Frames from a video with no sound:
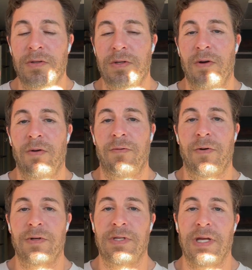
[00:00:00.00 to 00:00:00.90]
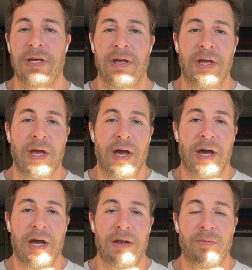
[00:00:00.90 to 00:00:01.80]
So focusing
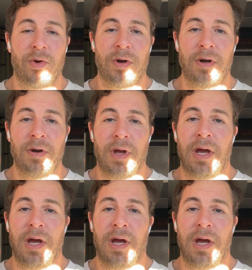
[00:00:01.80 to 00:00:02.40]
on more